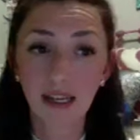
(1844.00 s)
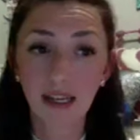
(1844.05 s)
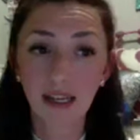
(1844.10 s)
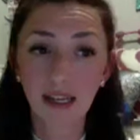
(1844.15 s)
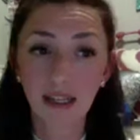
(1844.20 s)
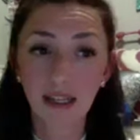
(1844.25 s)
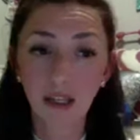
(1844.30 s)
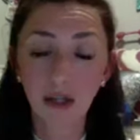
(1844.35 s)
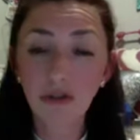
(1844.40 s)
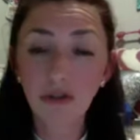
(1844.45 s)

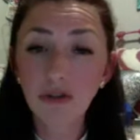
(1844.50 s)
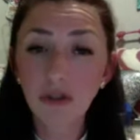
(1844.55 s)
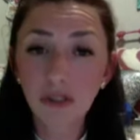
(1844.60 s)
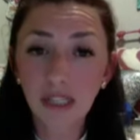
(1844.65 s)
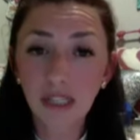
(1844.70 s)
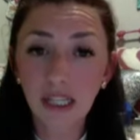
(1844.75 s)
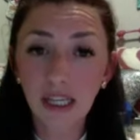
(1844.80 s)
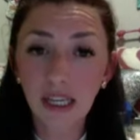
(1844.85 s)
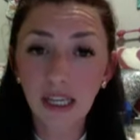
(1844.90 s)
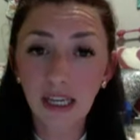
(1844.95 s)

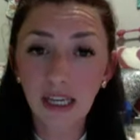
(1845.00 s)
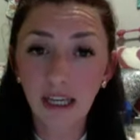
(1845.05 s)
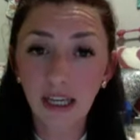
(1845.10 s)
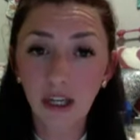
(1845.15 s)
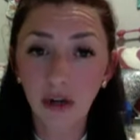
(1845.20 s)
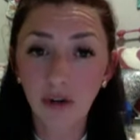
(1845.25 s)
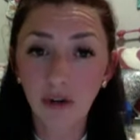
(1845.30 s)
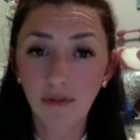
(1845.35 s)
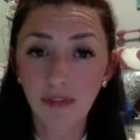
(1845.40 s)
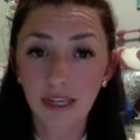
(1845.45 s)
usually,
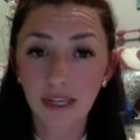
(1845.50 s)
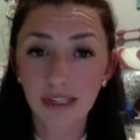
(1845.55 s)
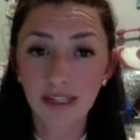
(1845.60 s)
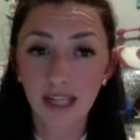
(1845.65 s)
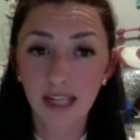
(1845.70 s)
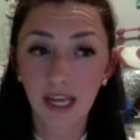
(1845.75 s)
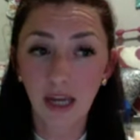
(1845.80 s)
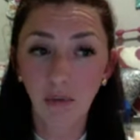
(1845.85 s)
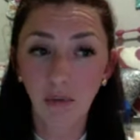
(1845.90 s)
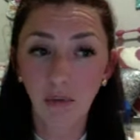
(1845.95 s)
if they
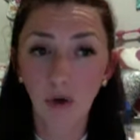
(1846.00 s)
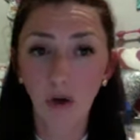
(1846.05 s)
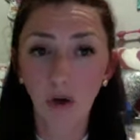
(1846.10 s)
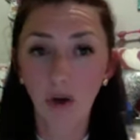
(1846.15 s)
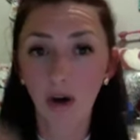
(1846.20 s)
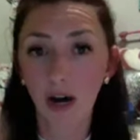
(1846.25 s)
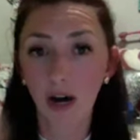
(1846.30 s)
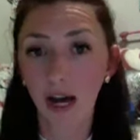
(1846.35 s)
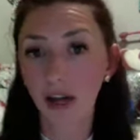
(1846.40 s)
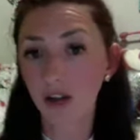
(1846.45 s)
say,
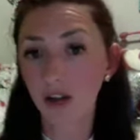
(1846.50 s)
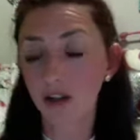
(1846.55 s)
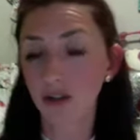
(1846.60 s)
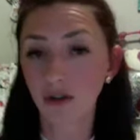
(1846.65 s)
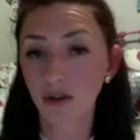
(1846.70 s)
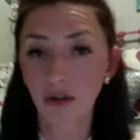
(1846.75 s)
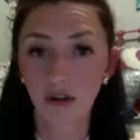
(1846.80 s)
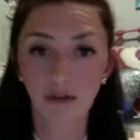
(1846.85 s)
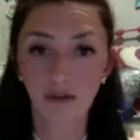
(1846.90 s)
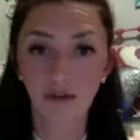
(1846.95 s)
well, I just
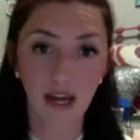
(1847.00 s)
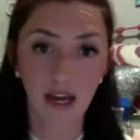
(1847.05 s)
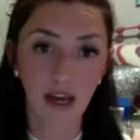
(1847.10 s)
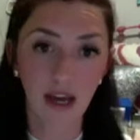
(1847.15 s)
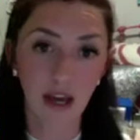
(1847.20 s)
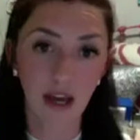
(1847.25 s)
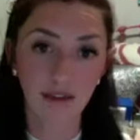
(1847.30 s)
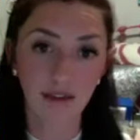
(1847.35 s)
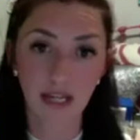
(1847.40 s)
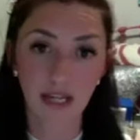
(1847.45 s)
don't know if I
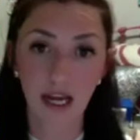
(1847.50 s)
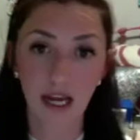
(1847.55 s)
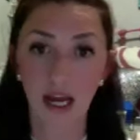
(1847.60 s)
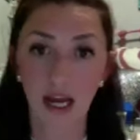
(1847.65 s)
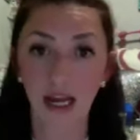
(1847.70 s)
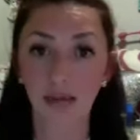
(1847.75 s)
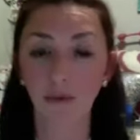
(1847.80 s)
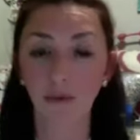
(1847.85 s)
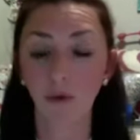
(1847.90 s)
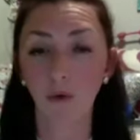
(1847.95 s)
have
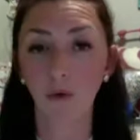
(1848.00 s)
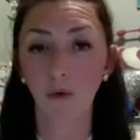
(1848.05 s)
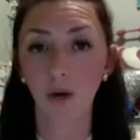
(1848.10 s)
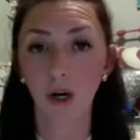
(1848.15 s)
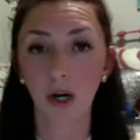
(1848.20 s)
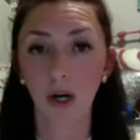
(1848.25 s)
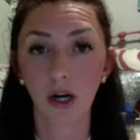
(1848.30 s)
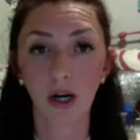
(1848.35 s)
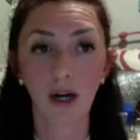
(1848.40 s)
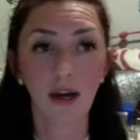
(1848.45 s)
time,
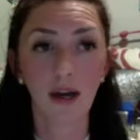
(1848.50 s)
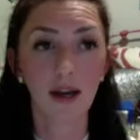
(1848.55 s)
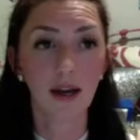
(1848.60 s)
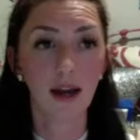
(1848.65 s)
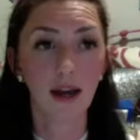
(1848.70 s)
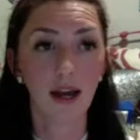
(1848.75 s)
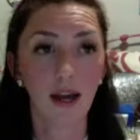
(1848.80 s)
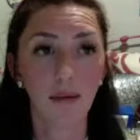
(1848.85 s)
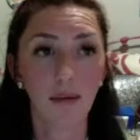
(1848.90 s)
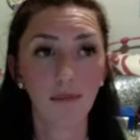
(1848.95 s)
or
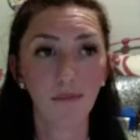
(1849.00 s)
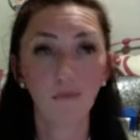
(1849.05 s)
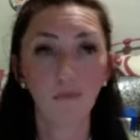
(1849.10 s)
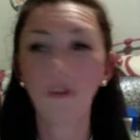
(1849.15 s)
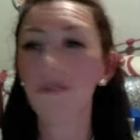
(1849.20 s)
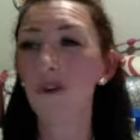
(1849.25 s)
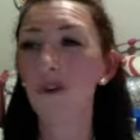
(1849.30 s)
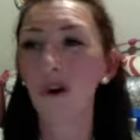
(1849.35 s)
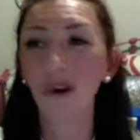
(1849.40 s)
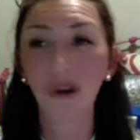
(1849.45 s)

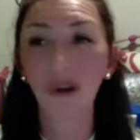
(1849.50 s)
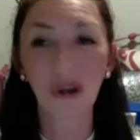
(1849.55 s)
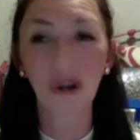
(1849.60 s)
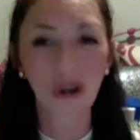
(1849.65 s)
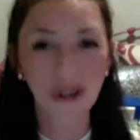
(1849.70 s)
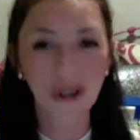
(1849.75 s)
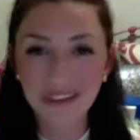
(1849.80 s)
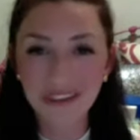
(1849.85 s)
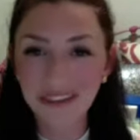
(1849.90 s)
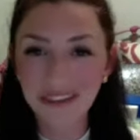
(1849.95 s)
we've all
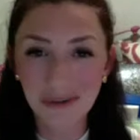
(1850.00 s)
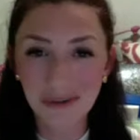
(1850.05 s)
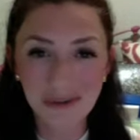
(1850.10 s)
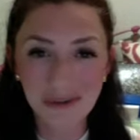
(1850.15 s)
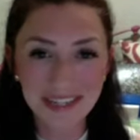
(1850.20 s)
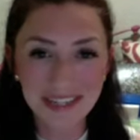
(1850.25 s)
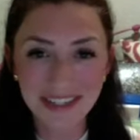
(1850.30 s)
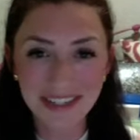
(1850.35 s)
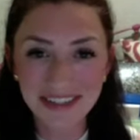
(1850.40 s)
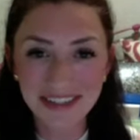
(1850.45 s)
heard the
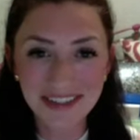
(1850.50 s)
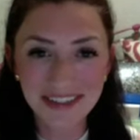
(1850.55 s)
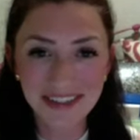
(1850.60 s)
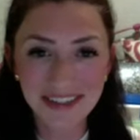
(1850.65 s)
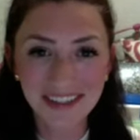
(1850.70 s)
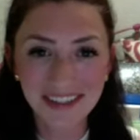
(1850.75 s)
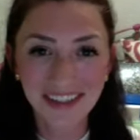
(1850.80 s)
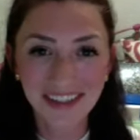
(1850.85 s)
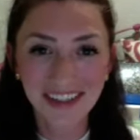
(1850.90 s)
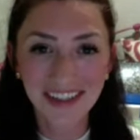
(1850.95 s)

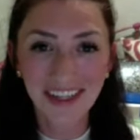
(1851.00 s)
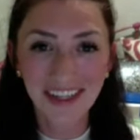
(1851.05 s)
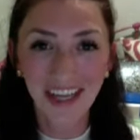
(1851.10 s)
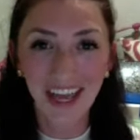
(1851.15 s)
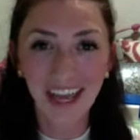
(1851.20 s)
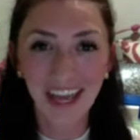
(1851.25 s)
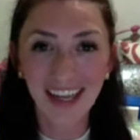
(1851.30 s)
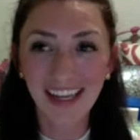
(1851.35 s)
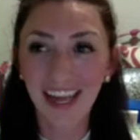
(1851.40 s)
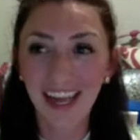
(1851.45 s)
reasons,
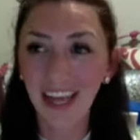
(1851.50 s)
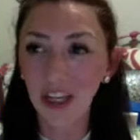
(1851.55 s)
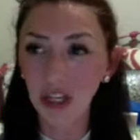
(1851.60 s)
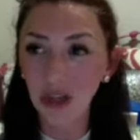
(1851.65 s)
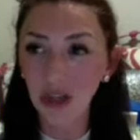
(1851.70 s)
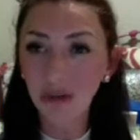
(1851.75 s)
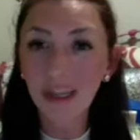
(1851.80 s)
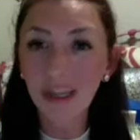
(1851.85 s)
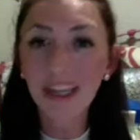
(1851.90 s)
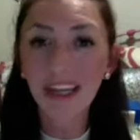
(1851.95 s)
and
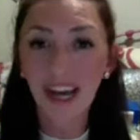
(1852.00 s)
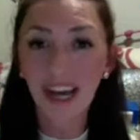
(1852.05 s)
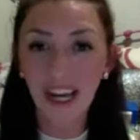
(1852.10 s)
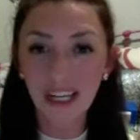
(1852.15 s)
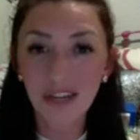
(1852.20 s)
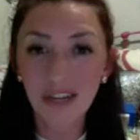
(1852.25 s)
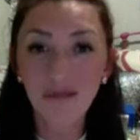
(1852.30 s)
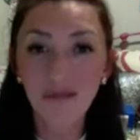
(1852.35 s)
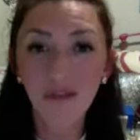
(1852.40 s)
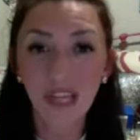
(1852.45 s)
you can
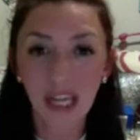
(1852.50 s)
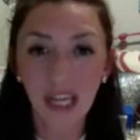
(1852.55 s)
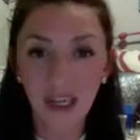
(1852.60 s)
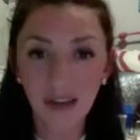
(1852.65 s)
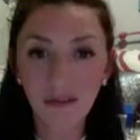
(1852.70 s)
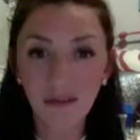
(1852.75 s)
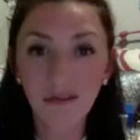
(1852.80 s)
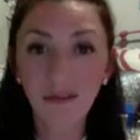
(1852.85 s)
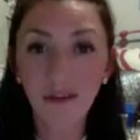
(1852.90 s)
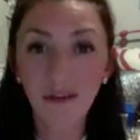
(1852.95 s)
kind of
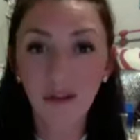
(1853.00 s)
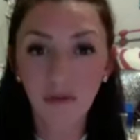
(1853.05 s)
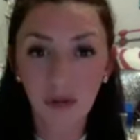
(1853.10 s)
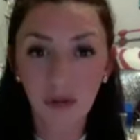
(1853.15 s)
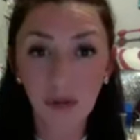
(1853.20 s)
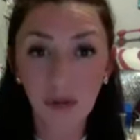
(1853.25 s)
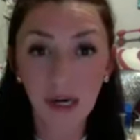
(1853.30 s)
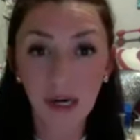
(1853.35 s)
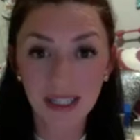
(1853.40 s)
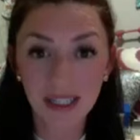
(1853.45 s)
give
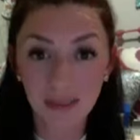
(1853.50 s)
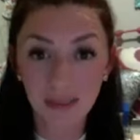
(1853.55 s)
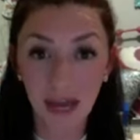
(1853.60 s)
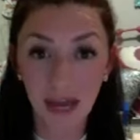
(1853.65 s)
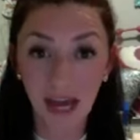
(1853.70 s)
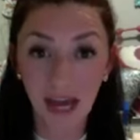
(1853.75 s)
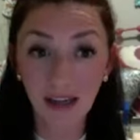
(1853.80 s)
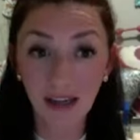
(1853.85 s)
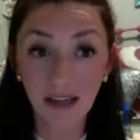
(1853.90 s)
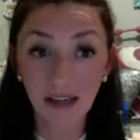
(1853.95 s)
rebuts
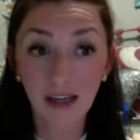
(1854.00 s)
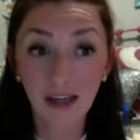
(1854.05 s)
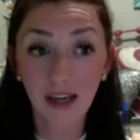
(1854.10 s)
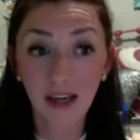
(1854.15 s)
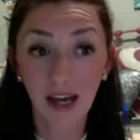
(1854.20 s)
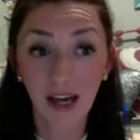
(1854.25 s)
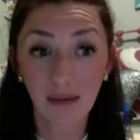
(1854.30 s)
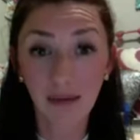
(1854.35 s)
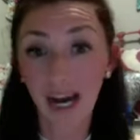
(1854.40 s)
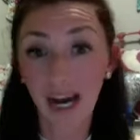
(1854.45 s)
back.
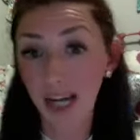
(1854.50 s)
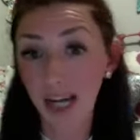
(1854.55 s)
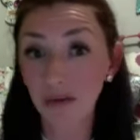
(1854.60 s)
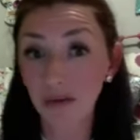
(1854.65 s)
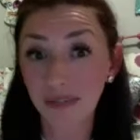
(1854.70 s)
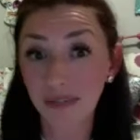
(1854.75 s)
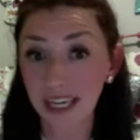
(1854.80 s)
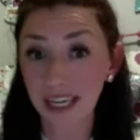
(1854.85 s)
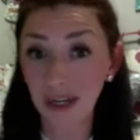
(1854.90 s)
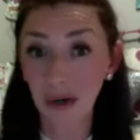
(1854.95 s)
I
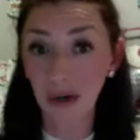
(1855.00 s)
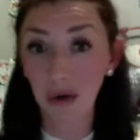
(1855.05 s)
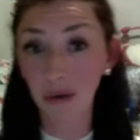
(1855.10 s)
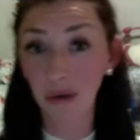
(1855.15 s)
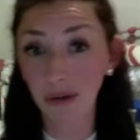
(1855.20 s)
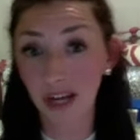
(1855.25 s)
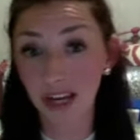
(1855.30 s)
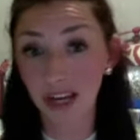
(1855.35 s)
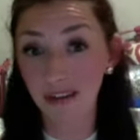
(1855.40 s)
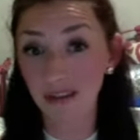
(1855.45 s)
don't get a whole
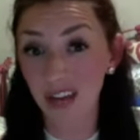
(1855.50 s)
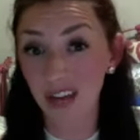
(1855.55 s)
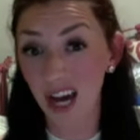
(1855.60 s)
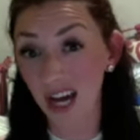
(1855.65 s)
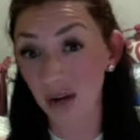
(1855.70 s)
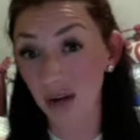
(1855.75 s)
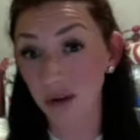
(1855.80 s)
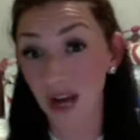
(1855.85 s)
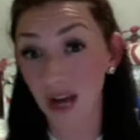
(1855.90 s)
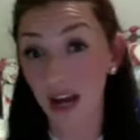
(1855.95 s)
lot of the I
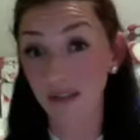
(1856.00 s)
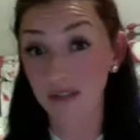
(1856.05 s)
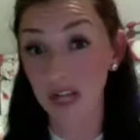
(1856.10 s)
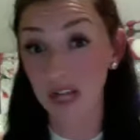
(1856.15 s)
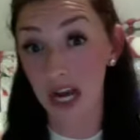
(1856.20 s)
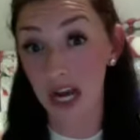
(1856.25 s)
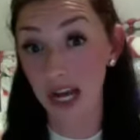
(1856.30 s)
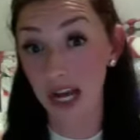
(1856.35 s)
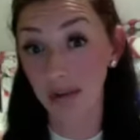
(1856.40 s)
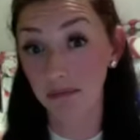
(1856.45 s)
don't have
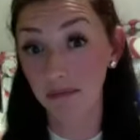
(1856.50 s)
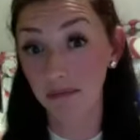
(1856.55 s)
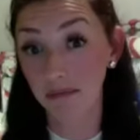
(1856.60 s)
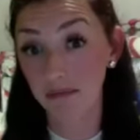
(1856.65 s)
time